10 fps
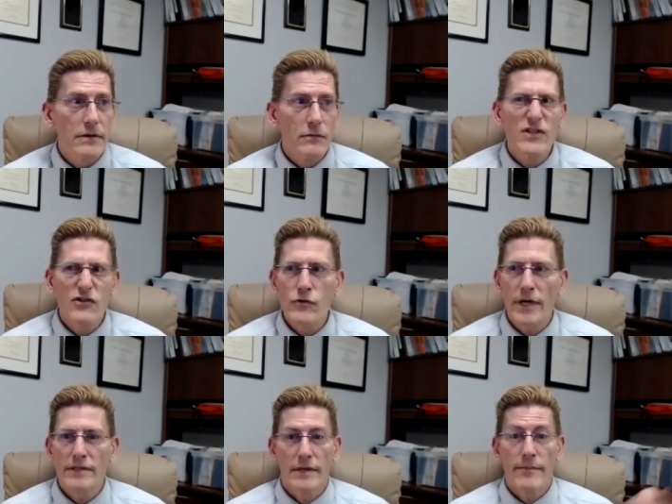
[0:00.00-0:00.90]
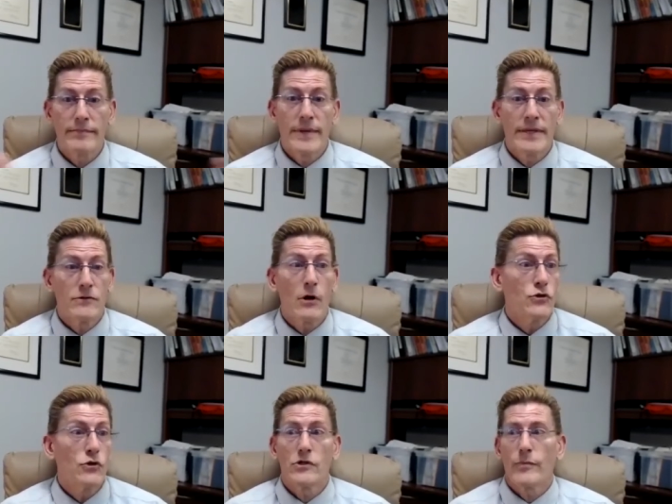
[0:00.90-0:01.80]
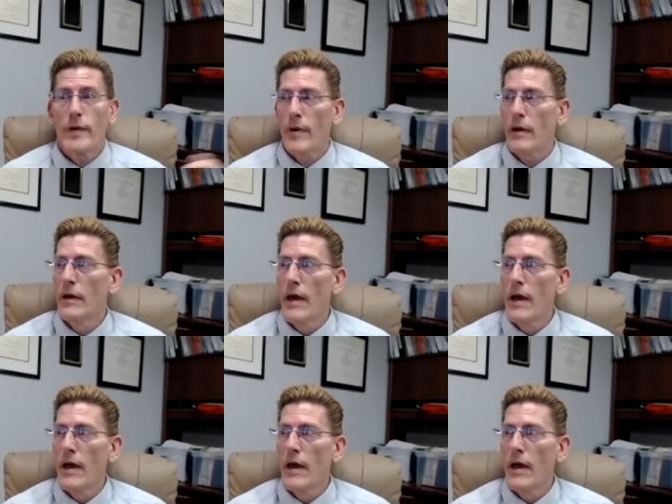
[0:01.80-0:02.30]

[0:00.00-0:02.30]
restricted, no Jewish people.